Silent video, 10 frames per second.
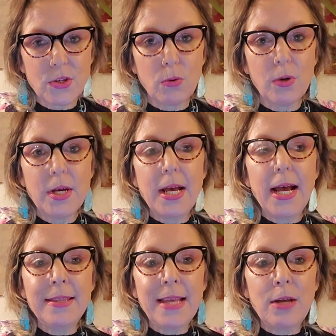So,
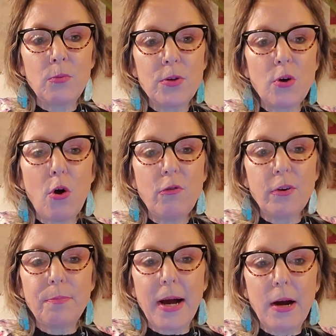and then with
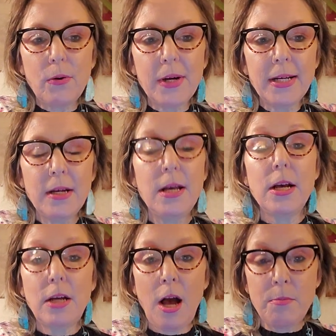overpowering
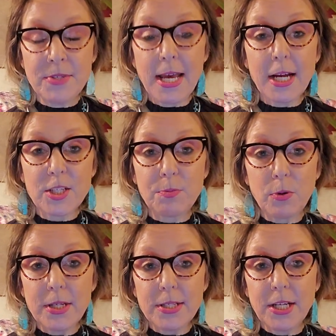comes
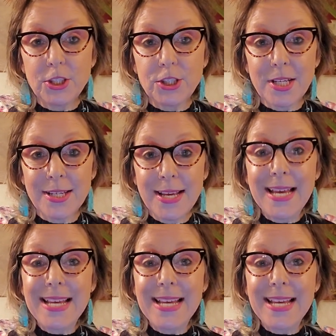exploitation,